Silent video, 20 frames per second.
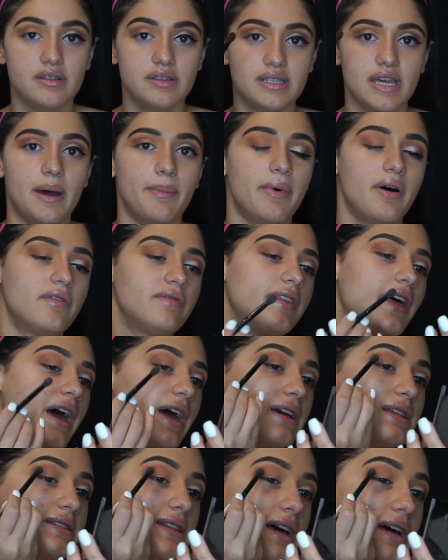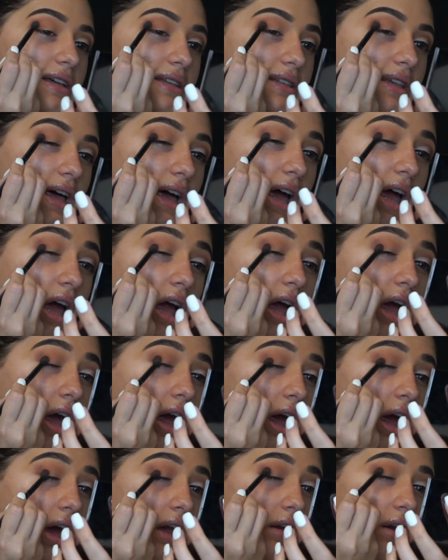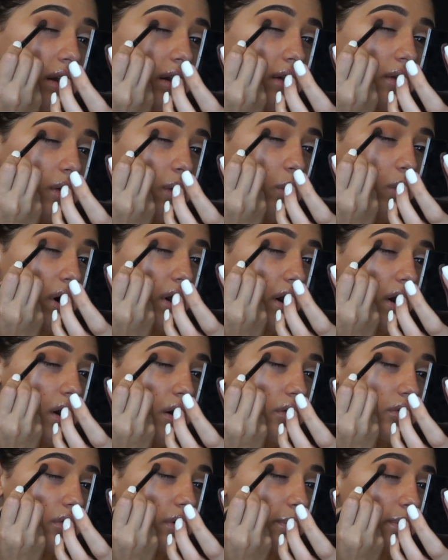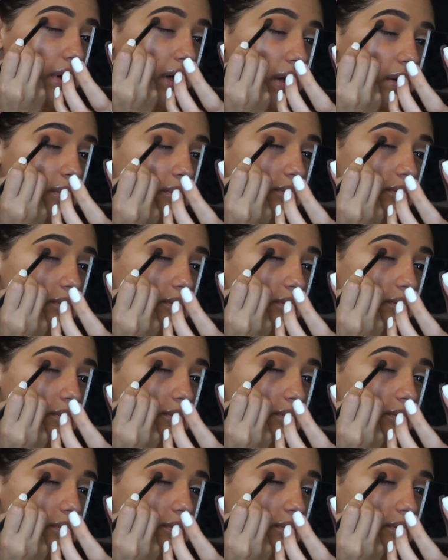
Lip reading: tap off the excess, and you just want to repeat.